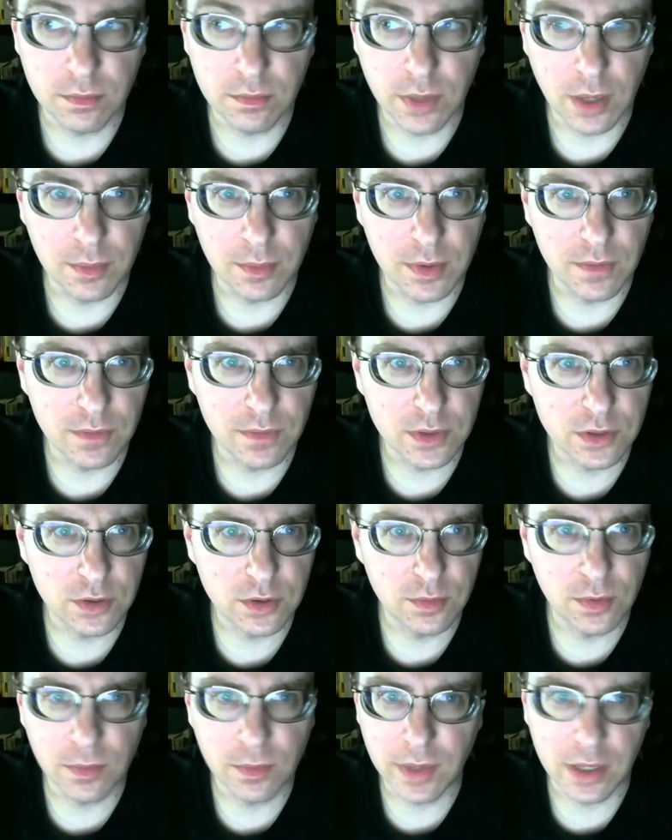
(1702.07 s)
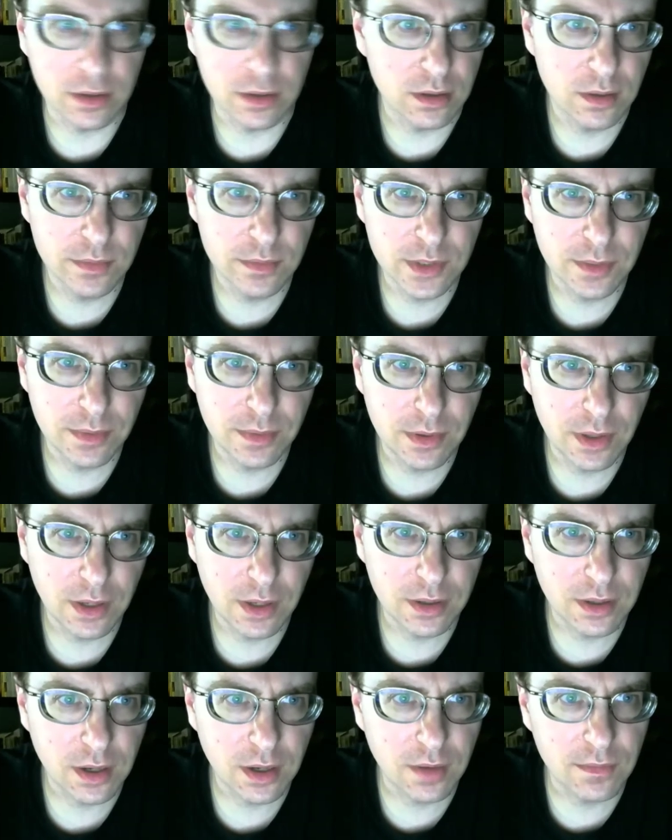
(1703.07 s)
Batman v Superman comes up a lot
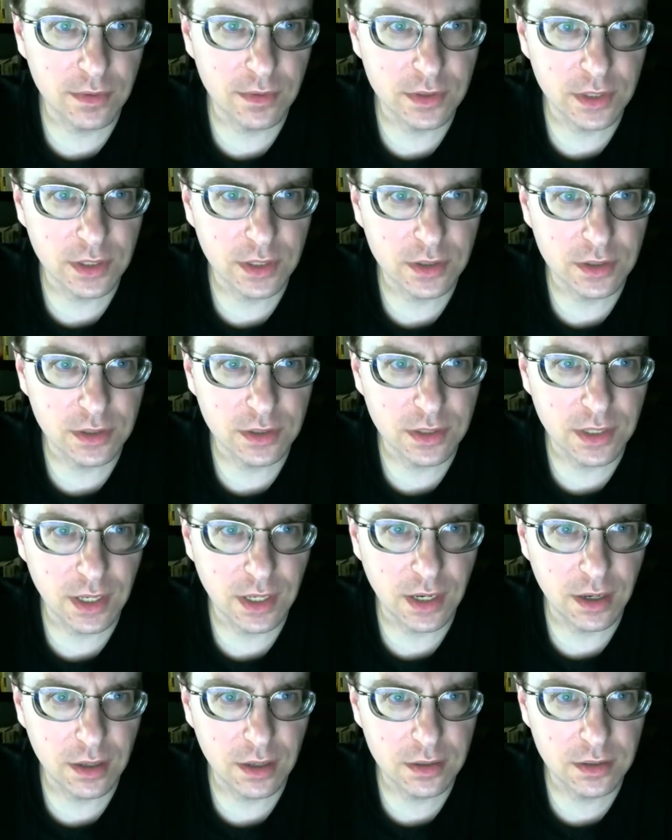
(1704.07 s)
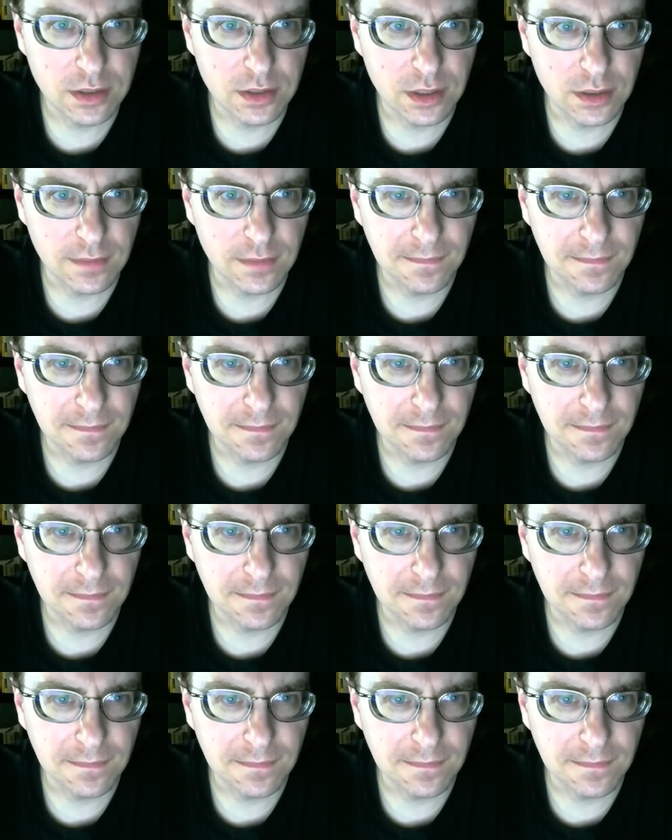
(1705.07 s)
in conversation today, doesn't it?